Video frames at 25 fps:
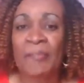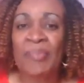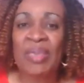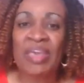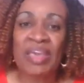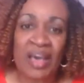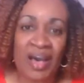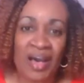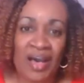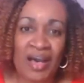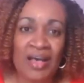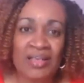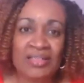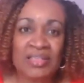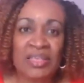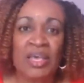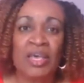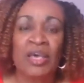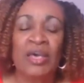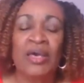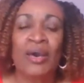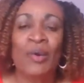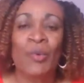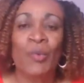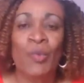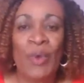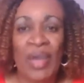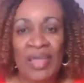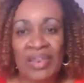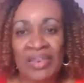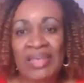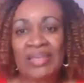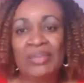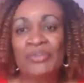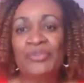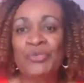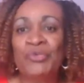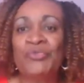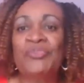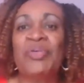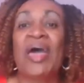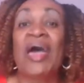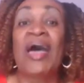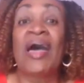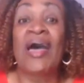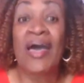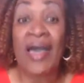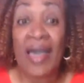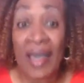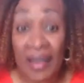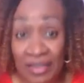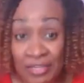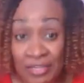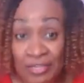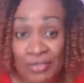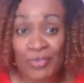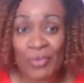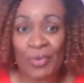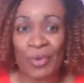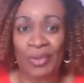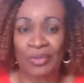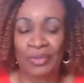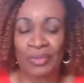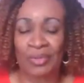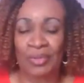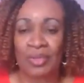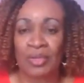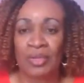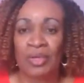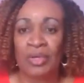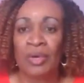because when they do the actual